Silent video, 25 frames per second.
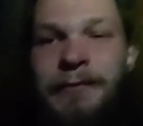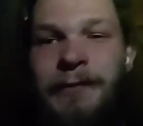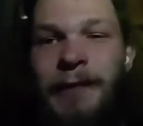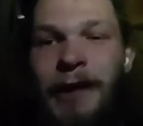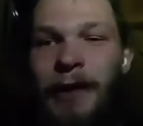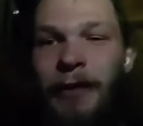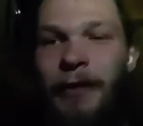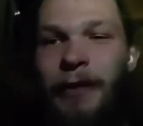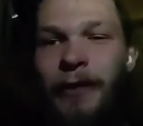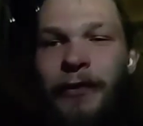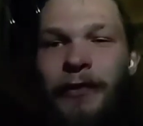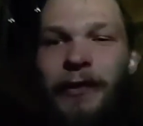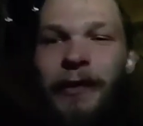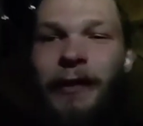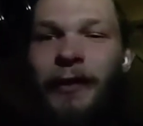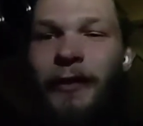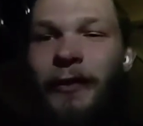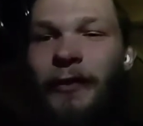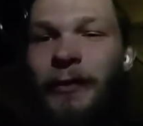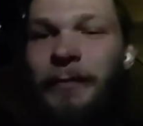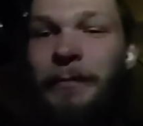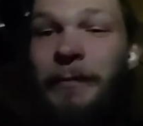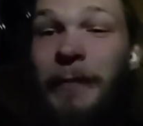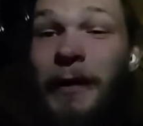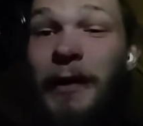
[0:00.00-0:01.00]
Now this
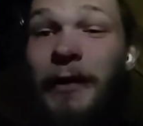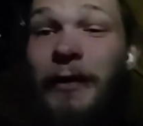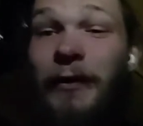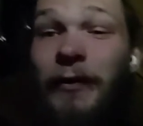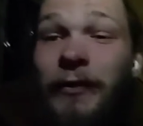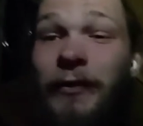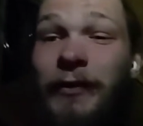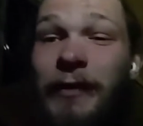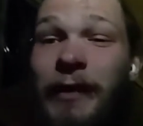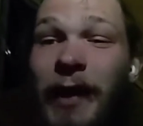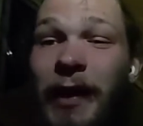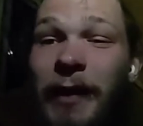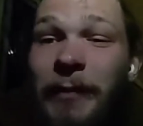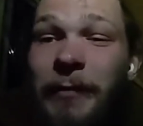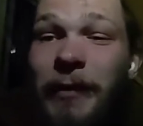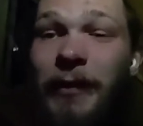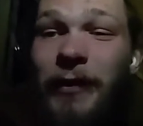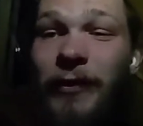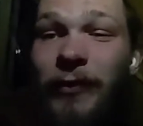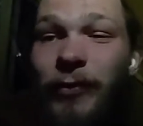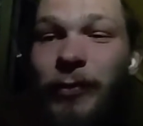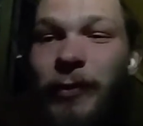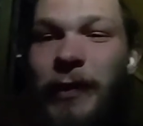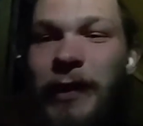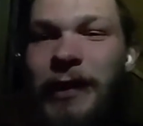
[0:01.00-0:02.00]
bear's name
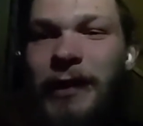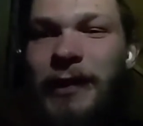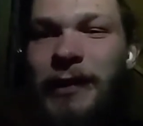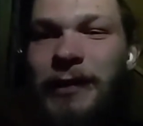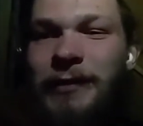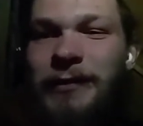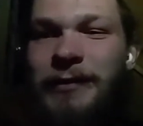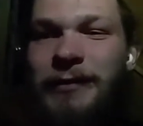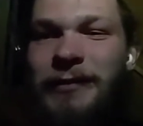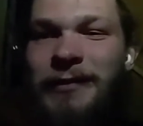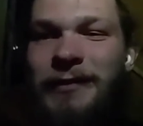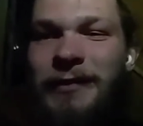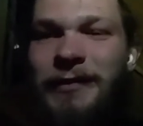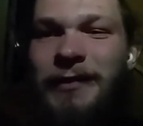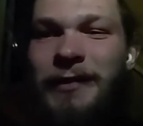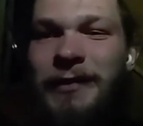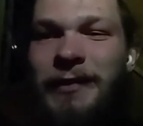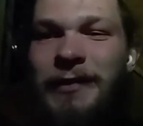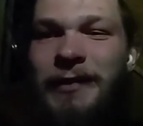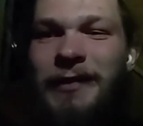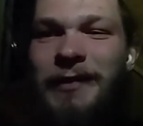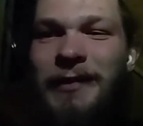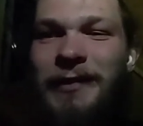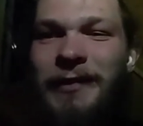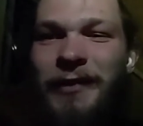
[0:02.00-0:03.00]
is Winnie,
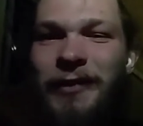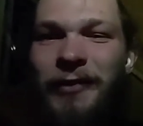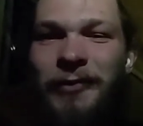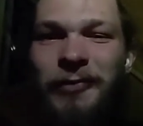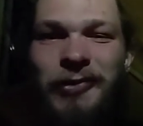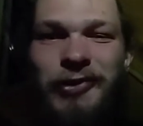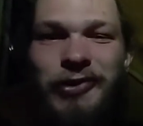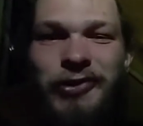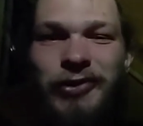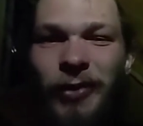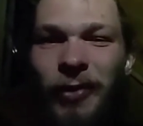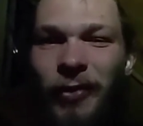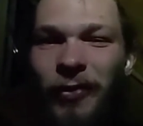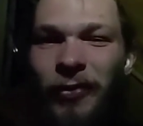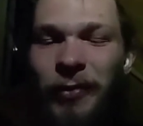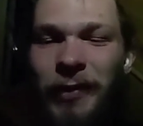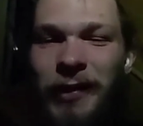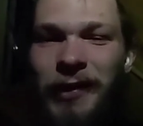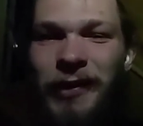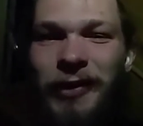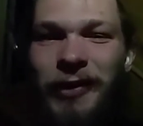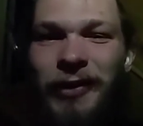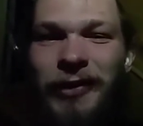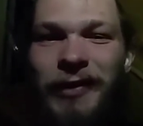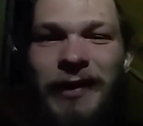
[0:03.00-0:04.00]
which shows what
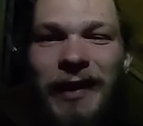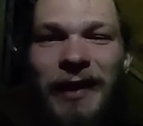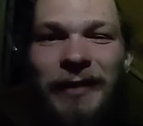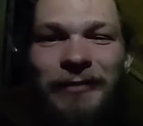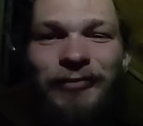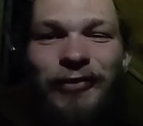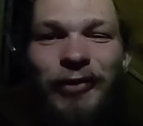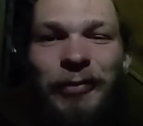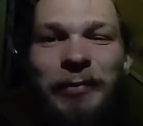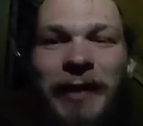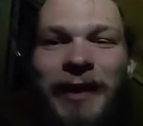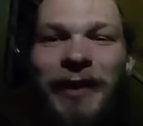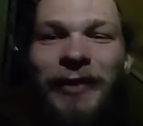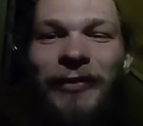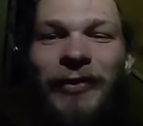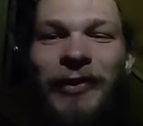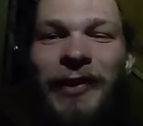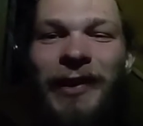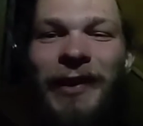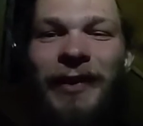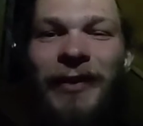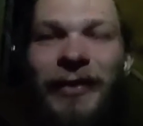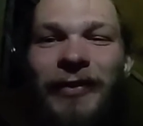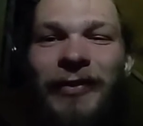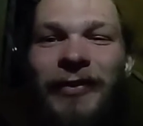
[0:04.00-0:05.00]
a good name for bears
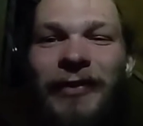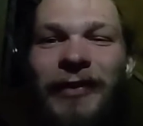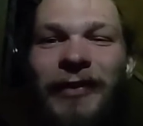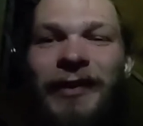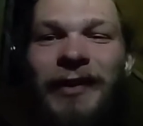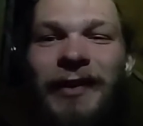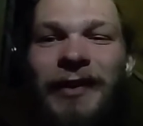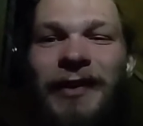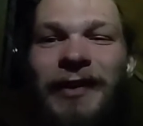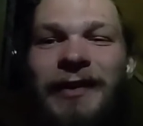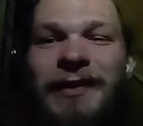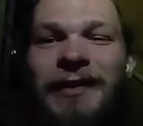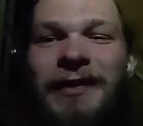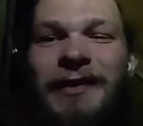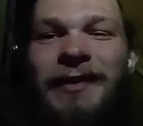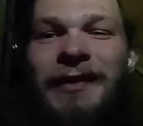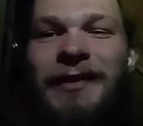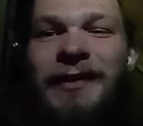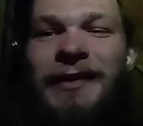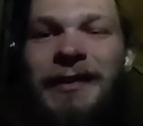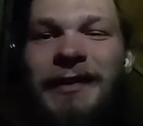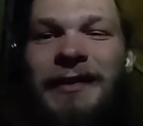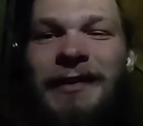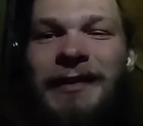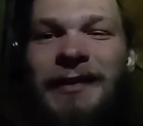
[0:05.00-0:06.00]
it is.
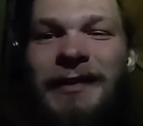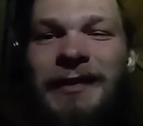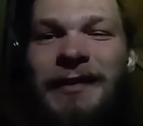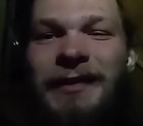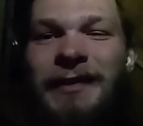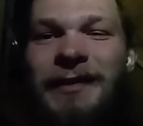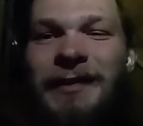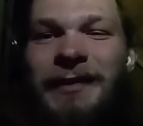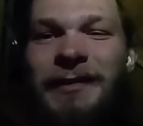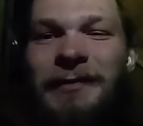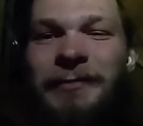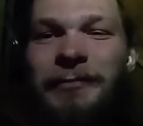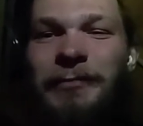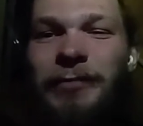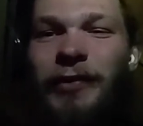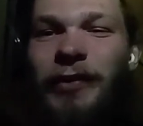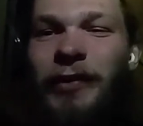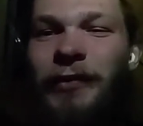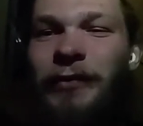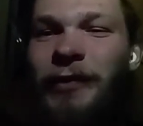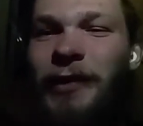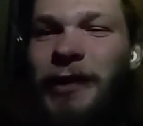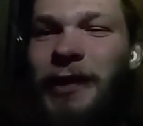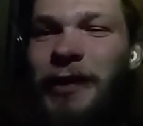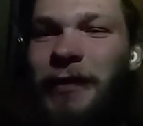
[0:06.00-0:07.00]
But the
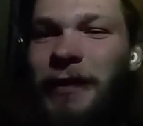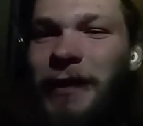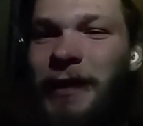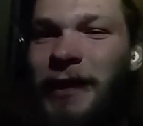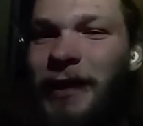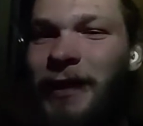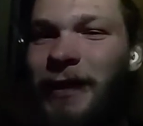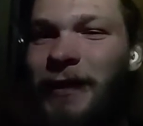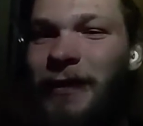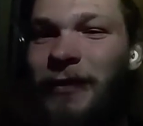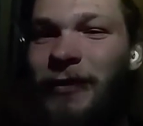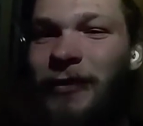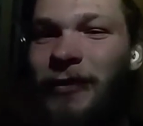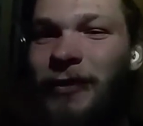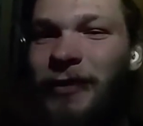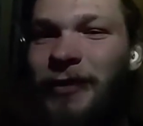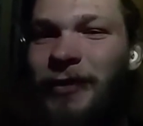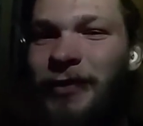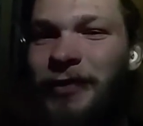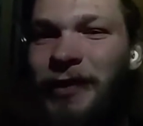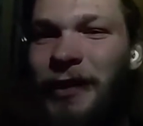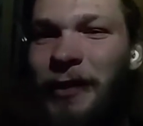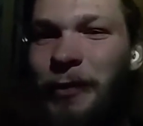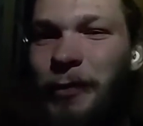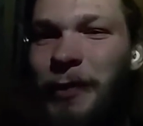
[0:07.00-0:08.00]
funny thing is
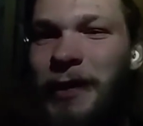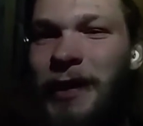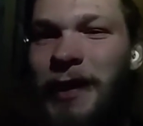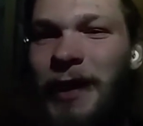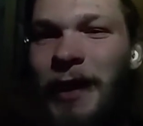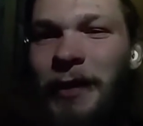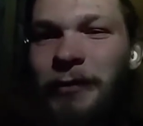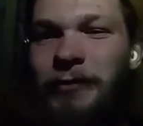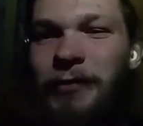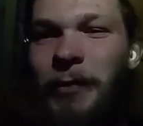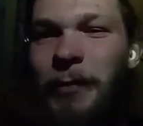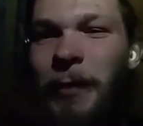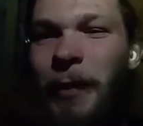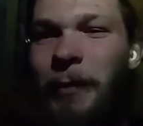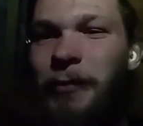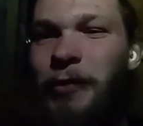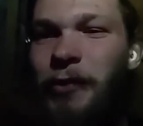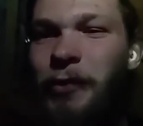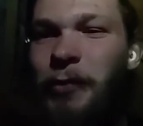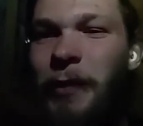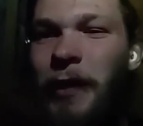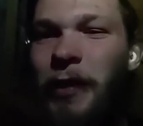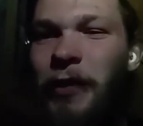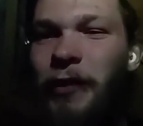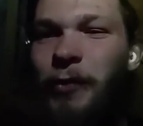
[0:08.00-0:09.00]
that we can't
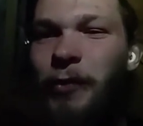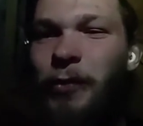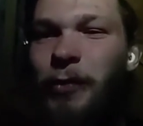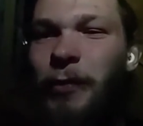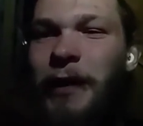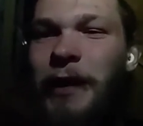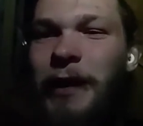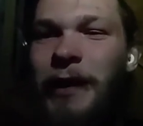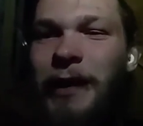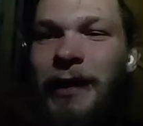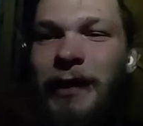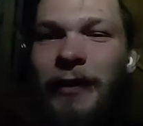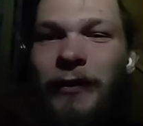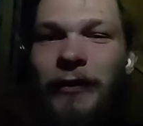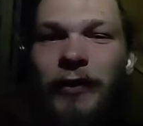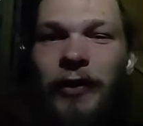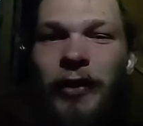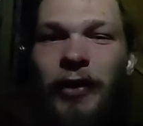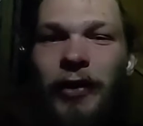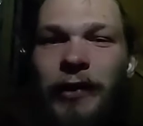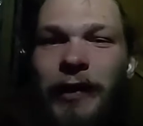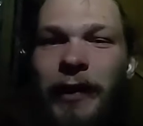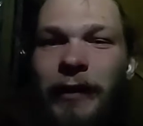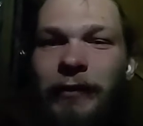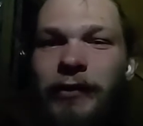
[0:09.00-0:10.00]
remember whether Winnie is
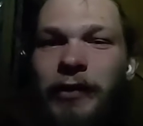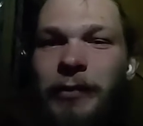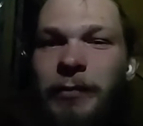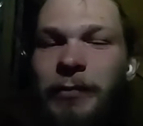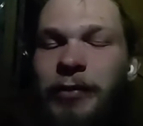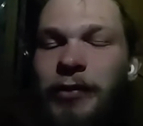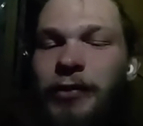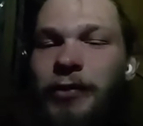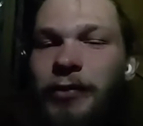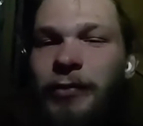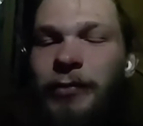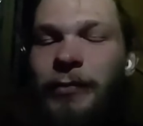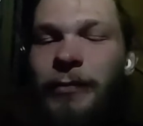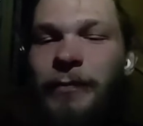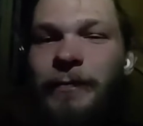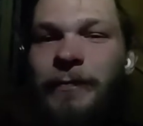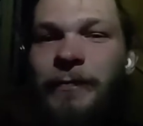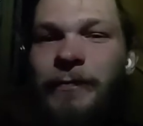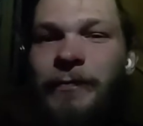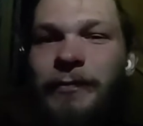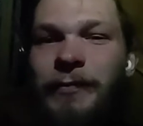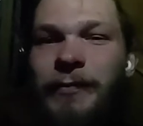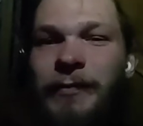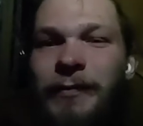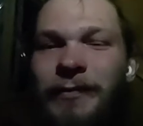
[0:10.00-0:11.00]
called after Pooh,
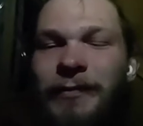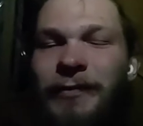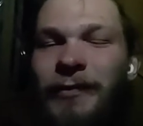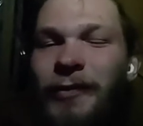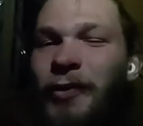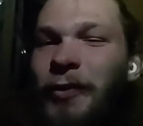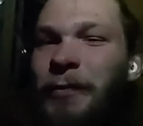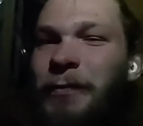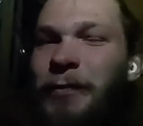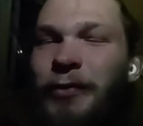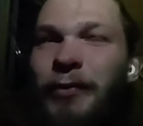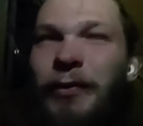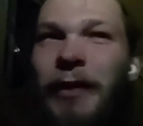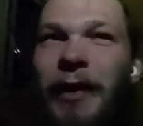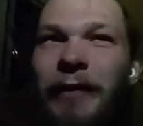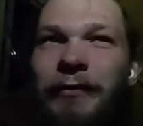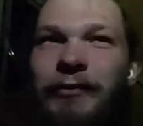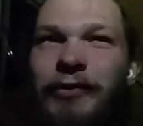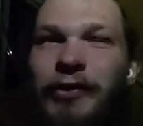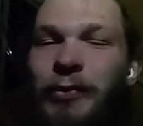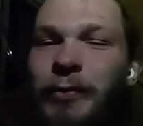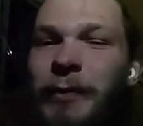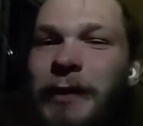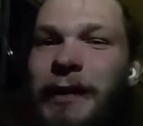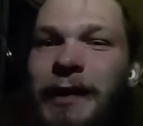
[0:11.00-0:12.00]
or Pooh
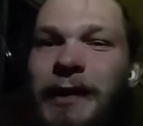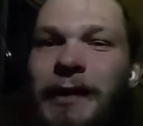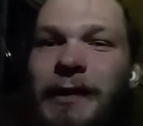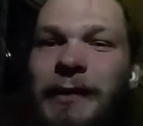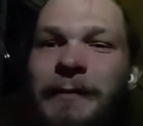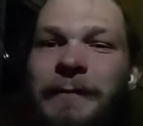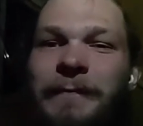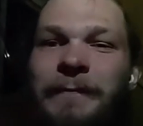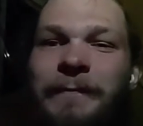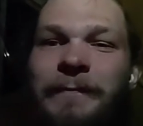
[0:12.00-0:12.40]
after Winnie.